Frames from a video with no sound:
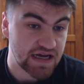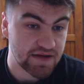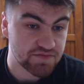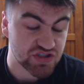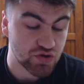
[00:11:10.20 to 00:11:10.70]

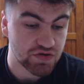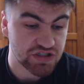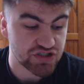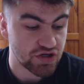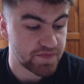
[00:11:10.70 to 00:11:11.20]
scoring
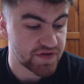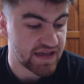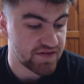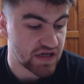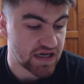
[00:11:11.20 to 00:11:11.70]
shot, but
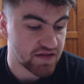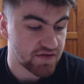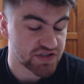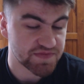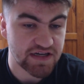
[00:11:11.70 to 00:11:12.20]
then
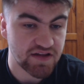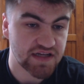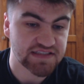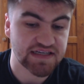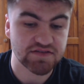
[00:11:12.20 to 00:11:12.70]
lost by
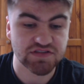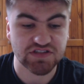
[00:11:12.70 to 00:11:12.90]
19.